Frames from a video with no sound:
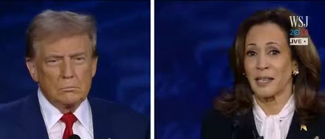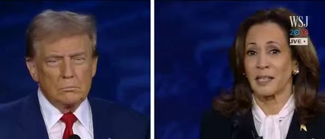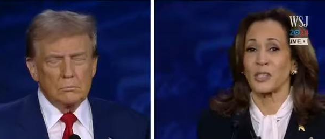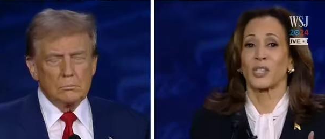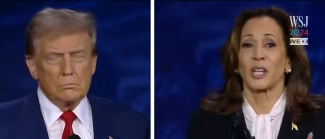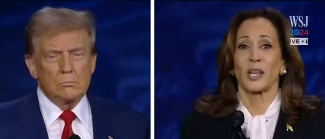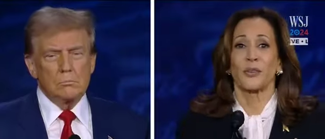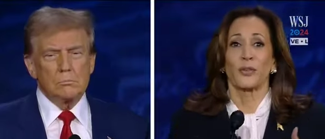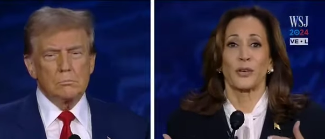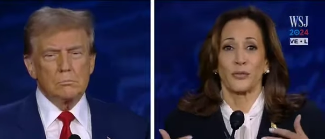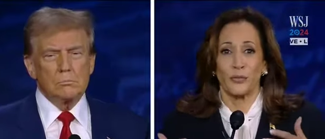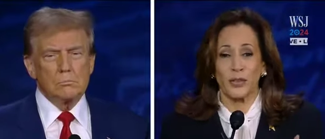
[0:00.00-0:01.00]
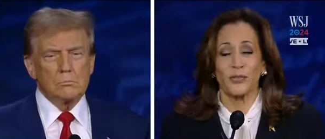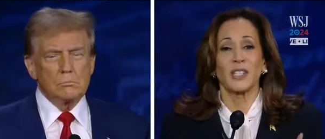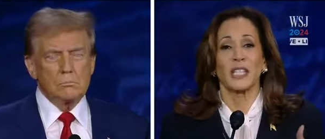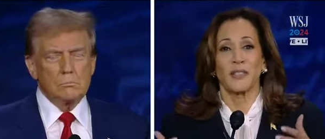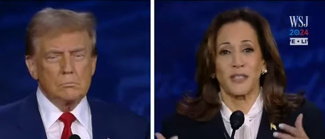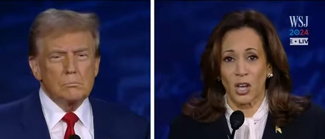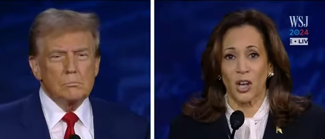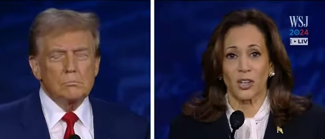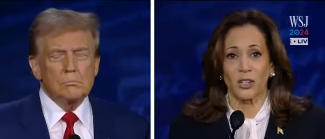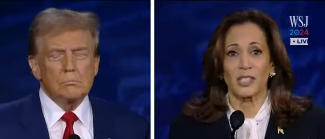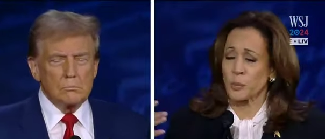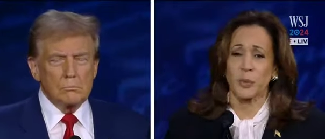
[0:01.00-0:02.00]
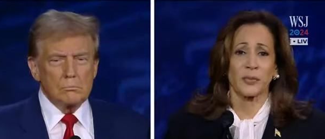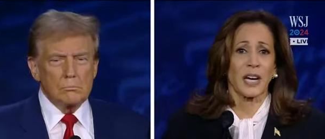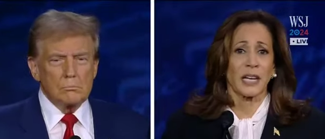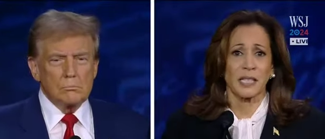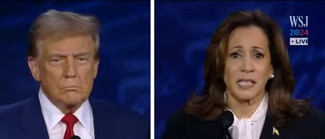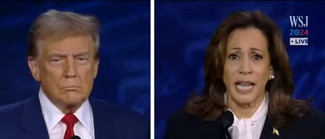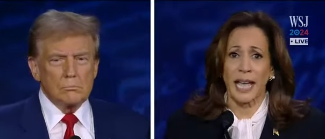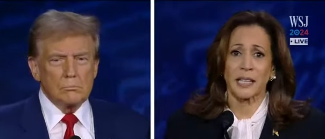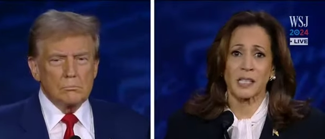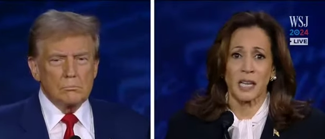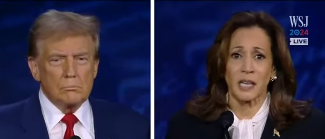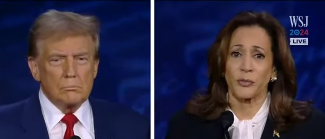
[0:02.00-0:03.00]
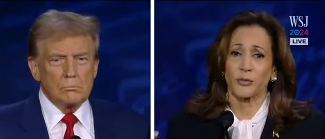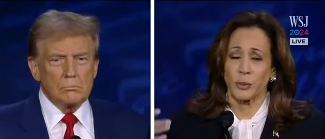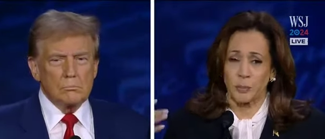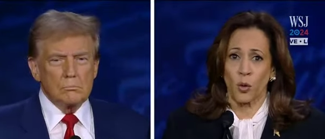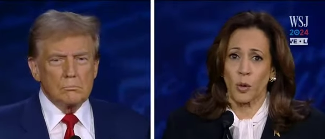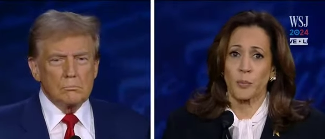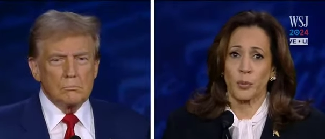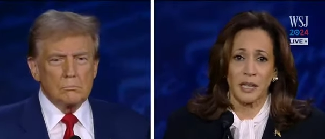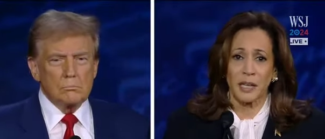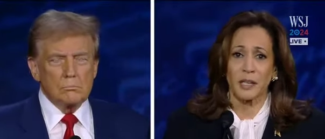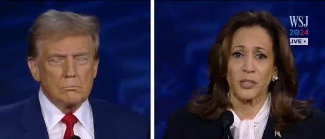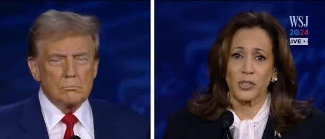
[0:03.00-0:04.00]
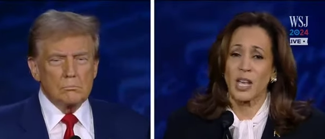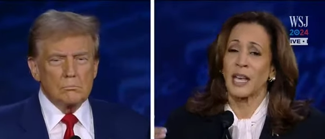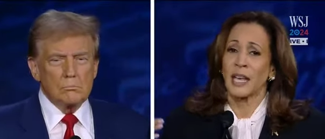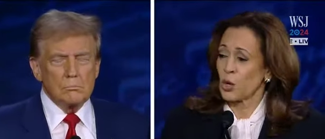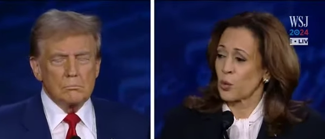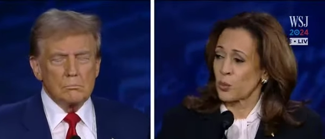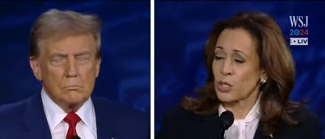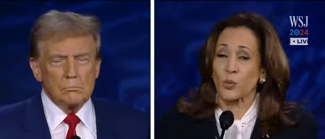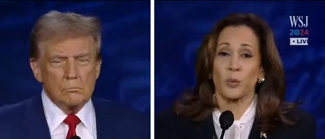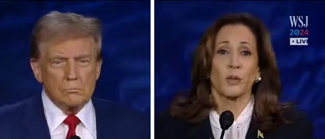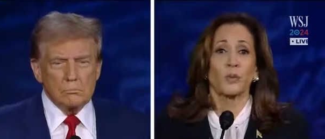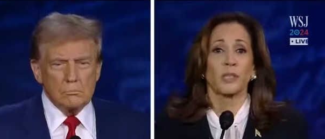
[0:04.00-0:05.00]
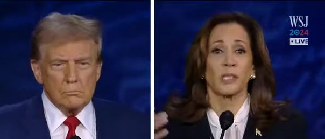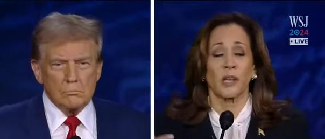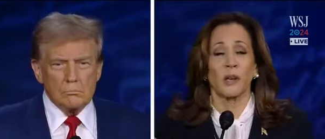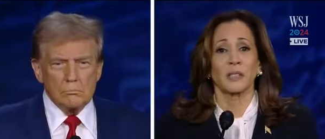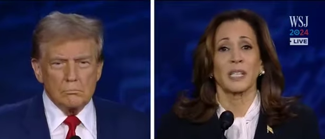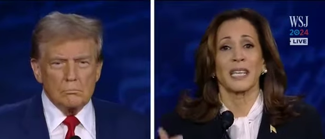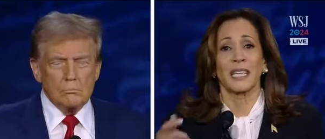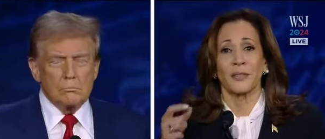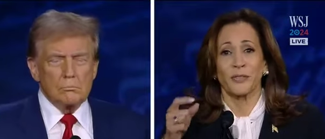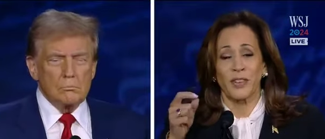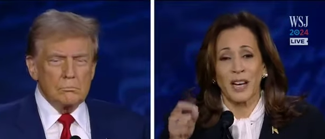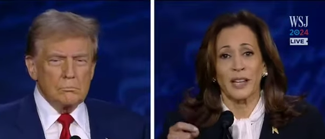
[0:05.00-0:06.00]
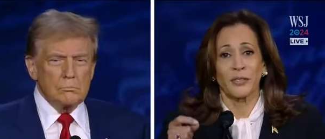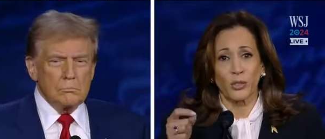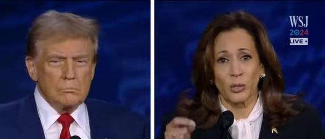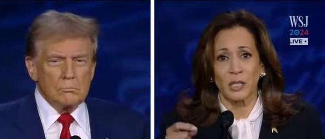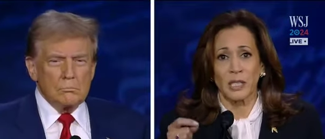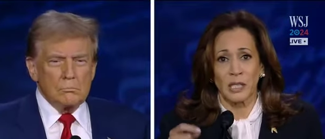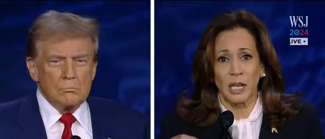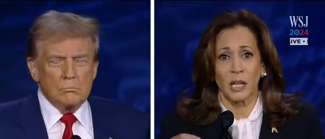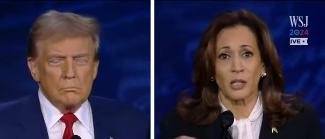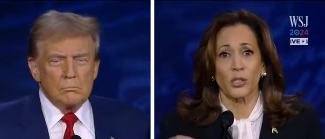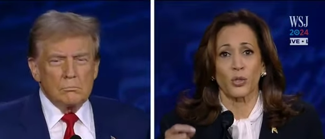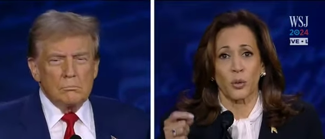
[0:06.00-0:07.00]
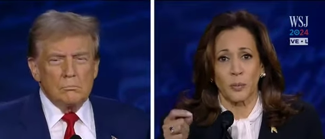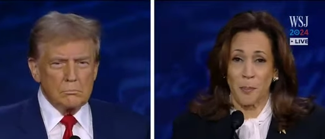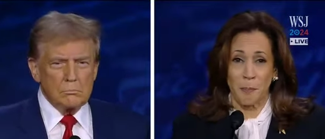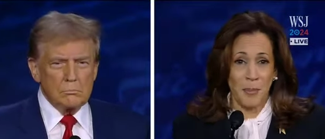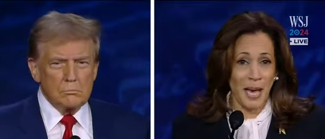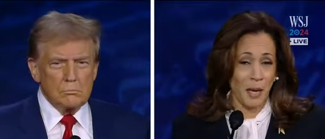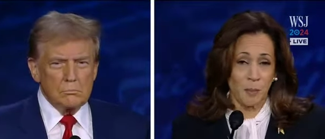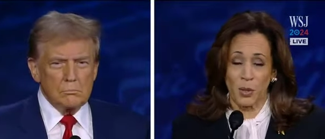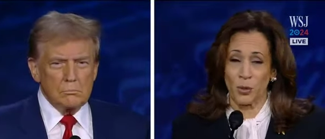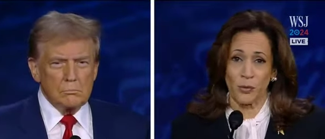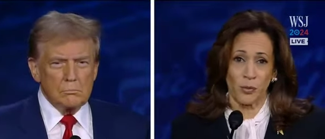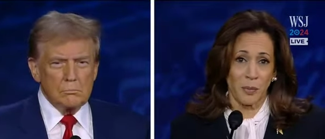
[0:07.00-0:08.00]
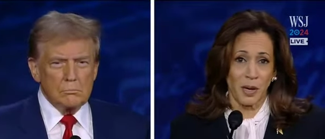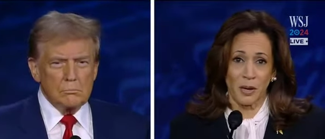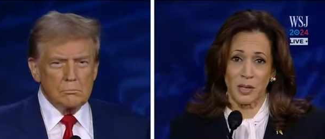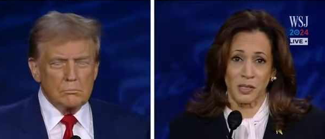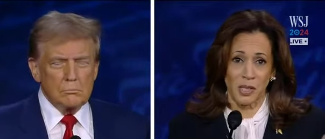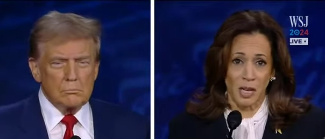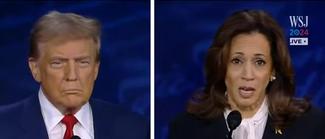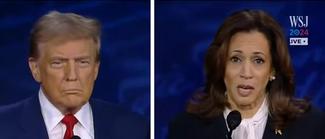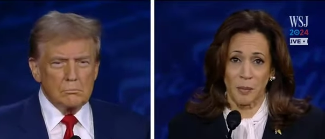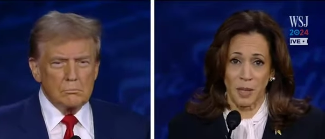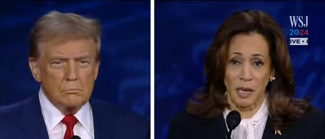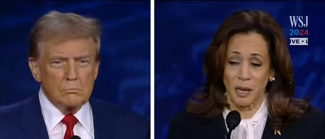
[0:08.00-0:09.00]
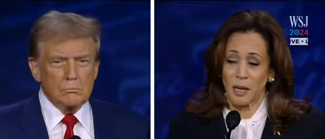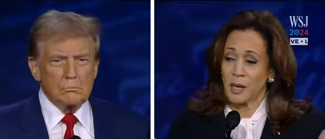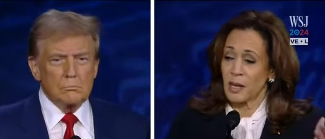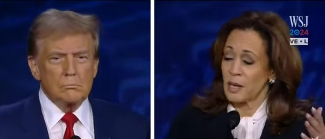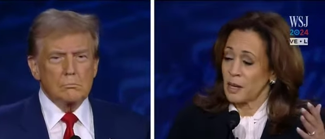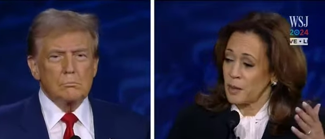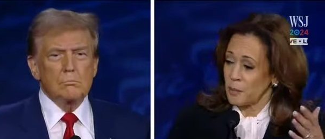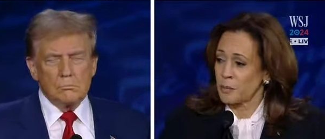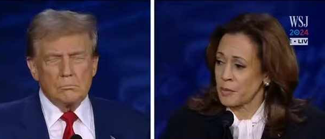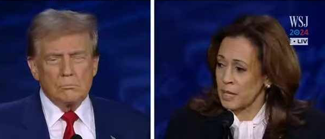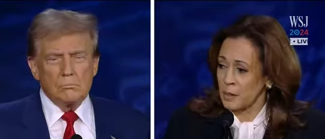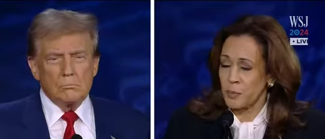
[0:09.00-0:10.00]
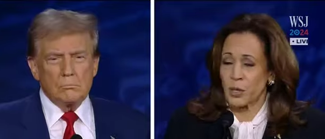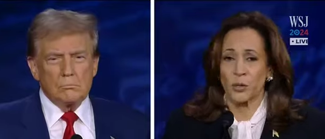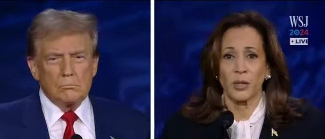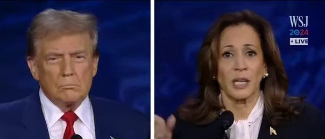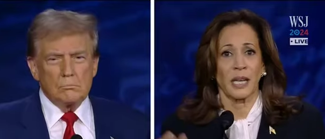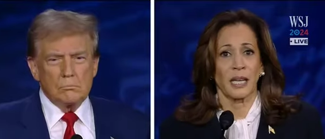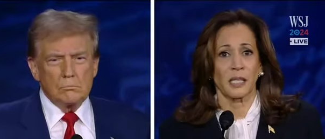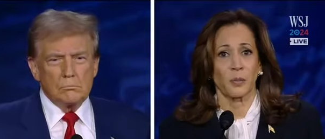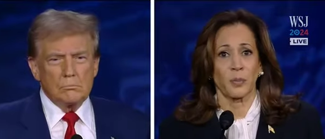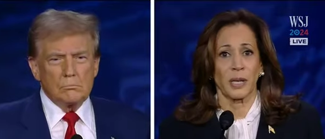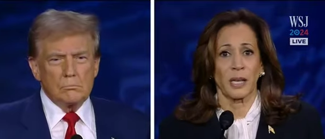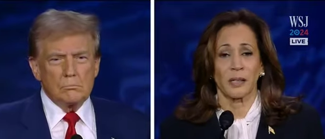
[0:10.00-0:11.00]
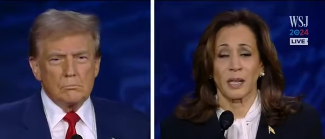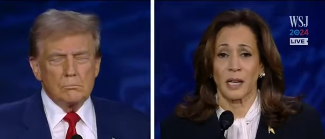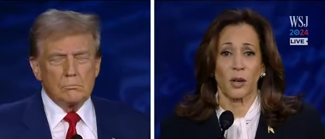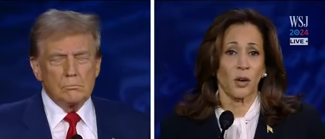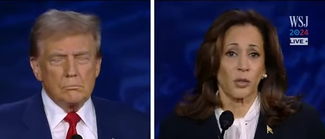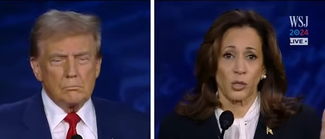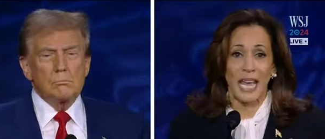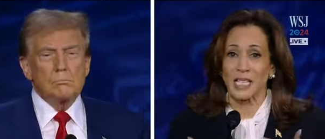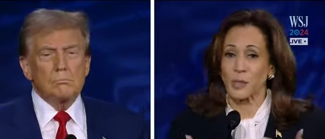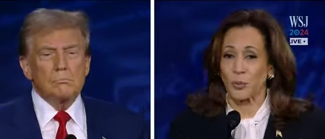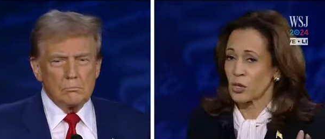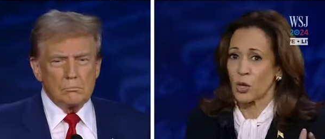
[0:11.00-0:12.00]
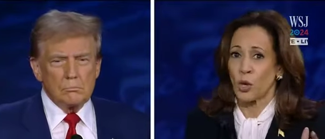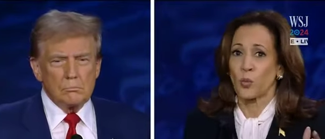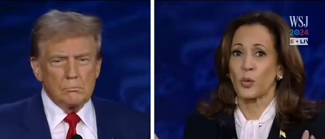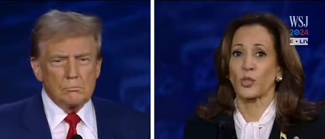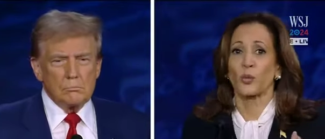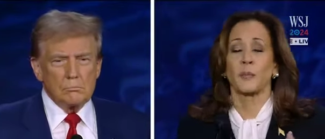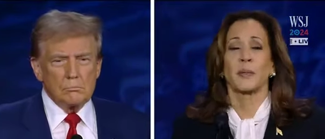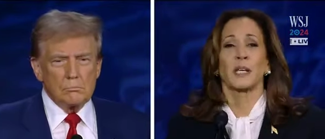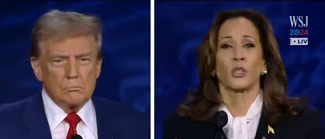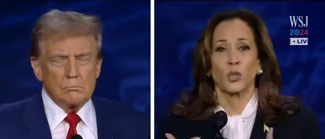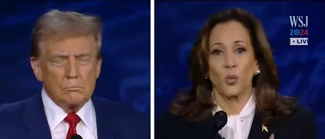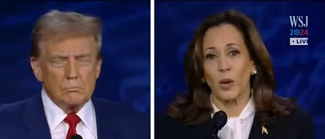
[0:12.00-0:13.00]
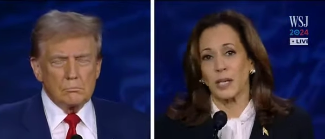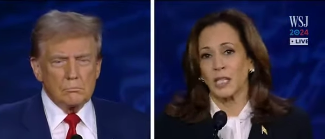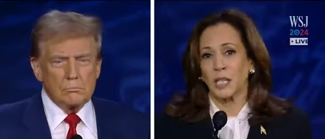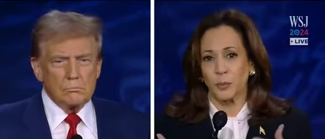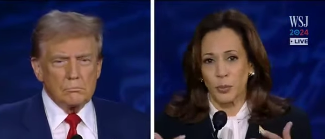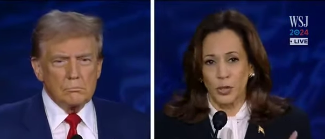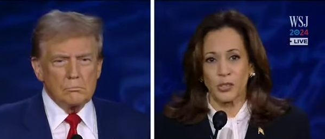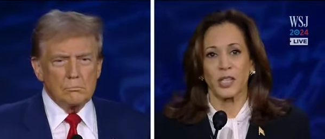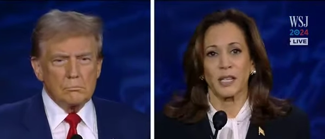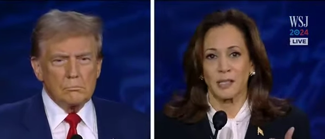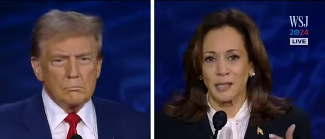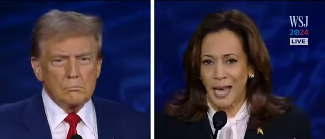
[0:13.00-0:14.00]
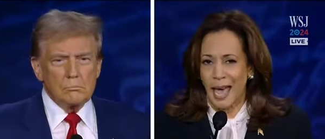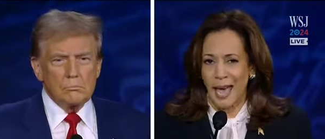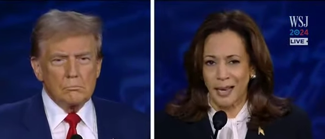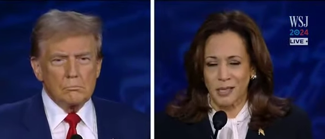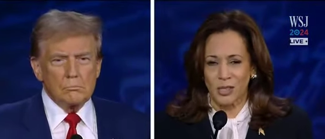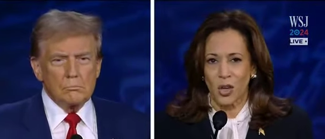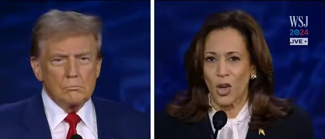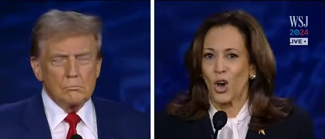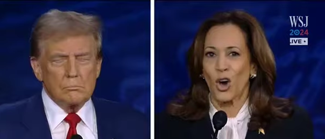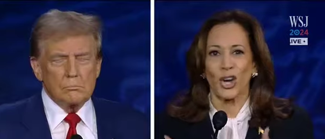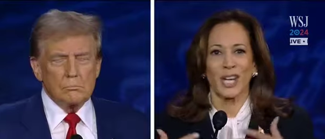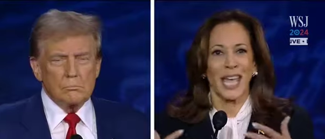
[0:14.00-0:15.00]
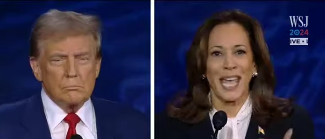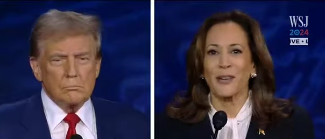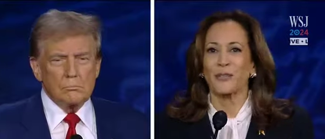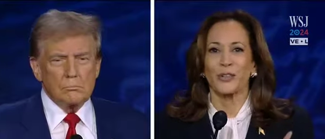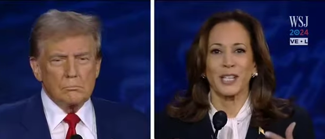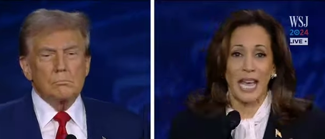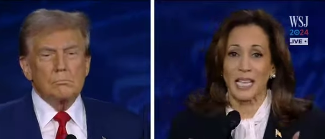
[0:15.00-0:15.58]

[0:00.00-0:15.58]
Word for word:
Speaker 1: is to give a $50 to provide a tax cut for corporates, which will result in $5 trillion to the backbone of America's economy. My opponent has a plan that I call the GASP, which would be a 20% tax on every